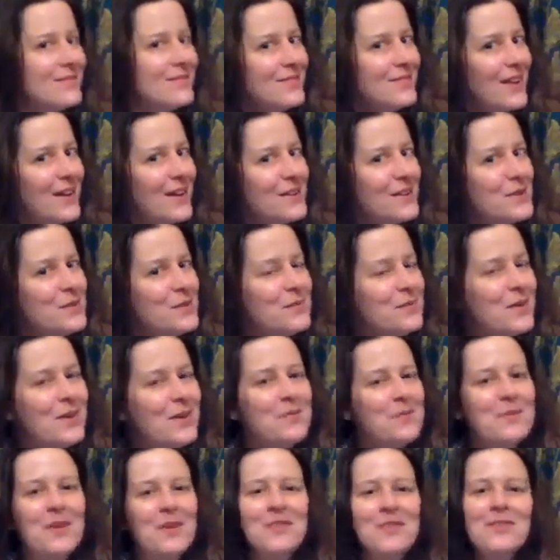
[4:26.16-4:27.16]
how did
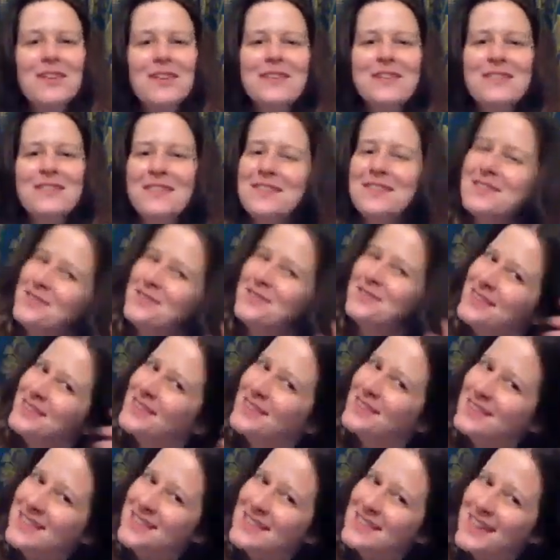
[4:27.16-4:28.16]
my friend said to me the
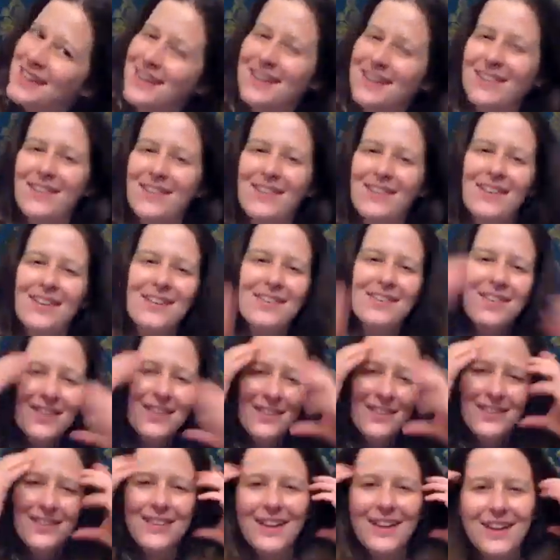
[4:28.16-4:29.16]
other day, I
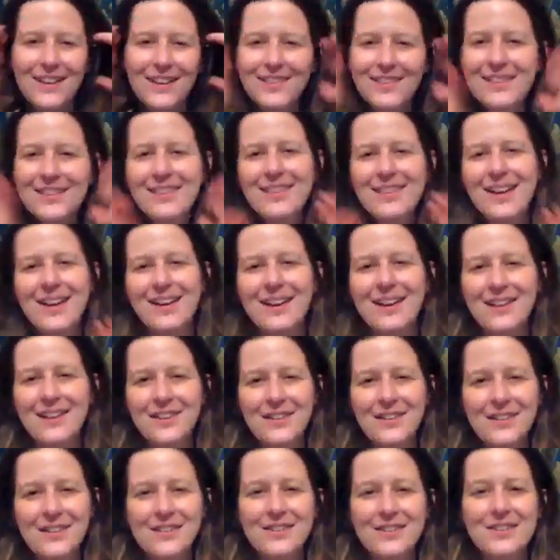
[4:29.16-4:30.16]
like your hair like that, it
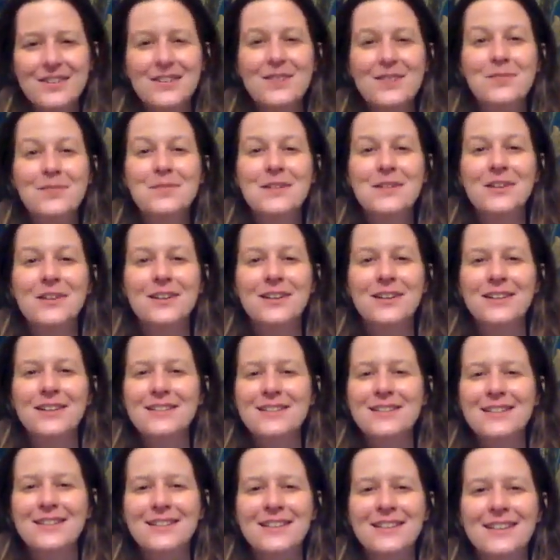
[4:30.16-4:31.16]
looks dip
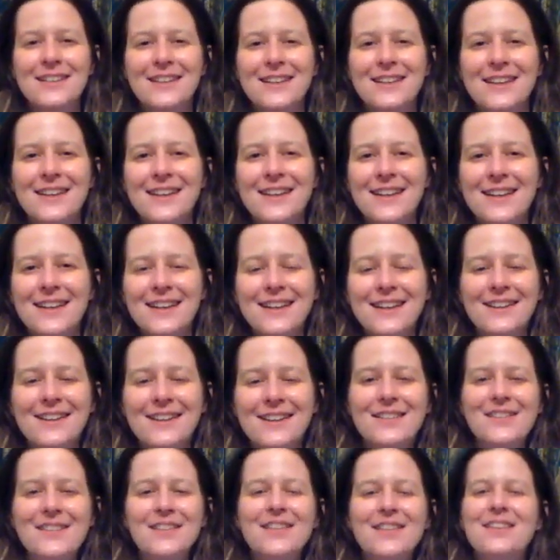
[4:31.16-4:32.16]
dyed.
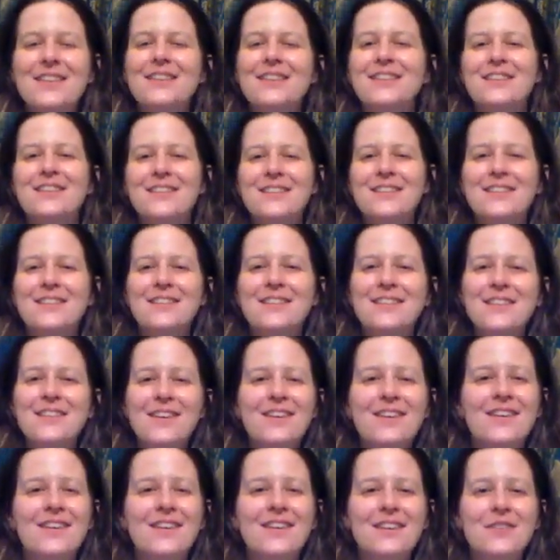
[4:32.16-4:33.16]
And I was like, yeah,
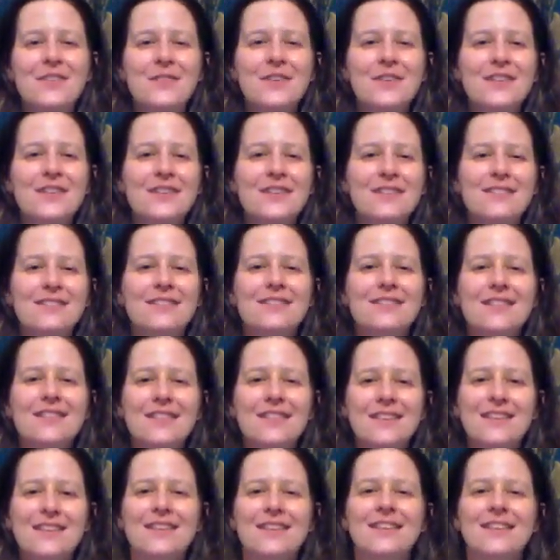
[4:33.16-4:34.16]
I mean,
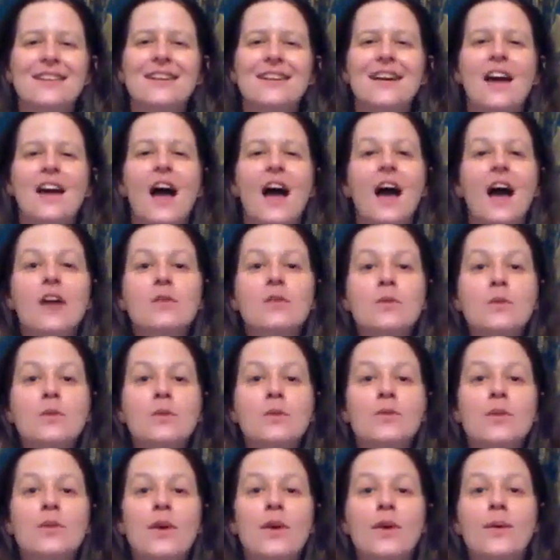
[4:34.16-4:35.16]
and
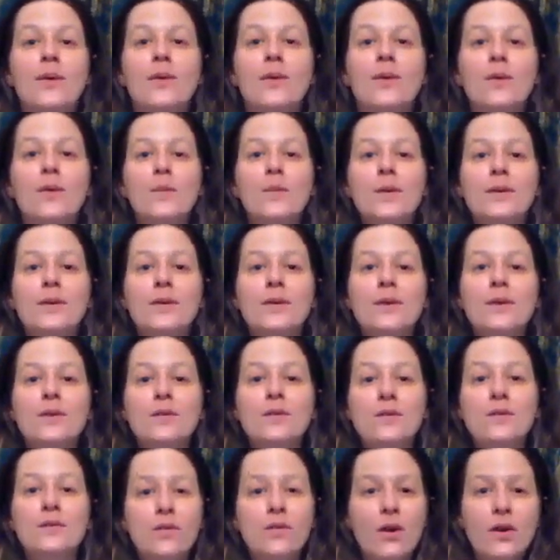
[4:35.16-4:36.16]
also, I mean, it
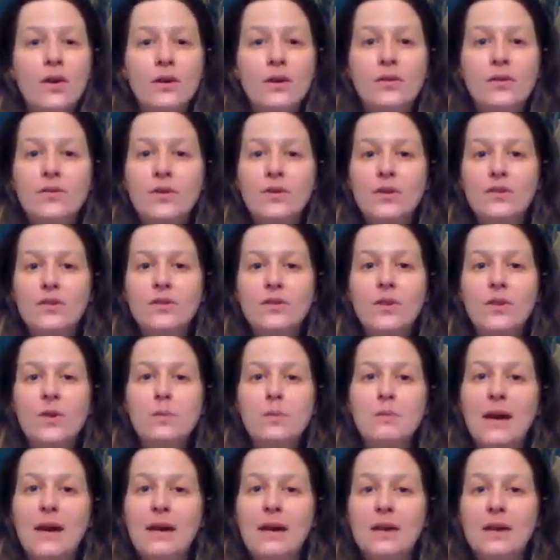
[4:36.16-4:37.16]
kind of looks
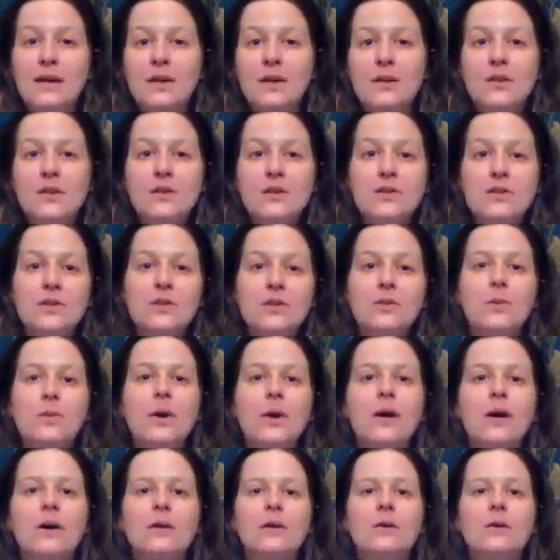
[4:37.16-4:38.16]
like balayage as
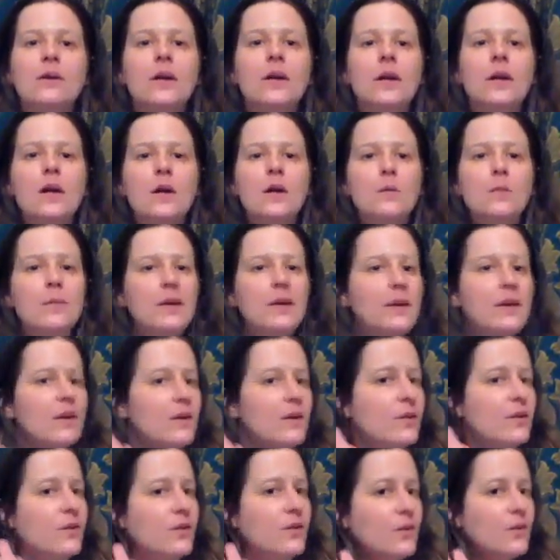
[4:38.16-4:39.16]
well,
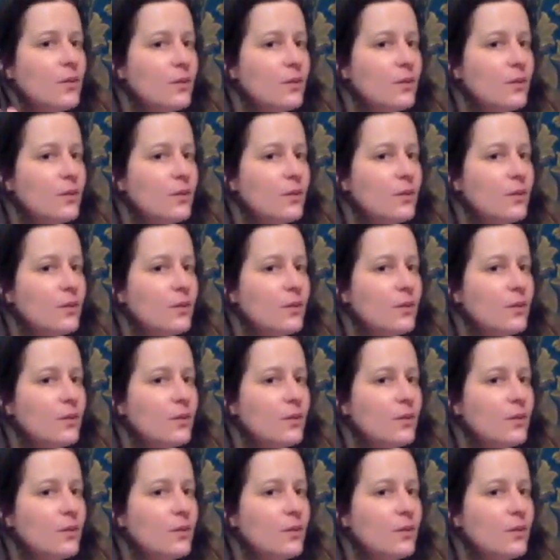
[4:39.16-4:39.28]
because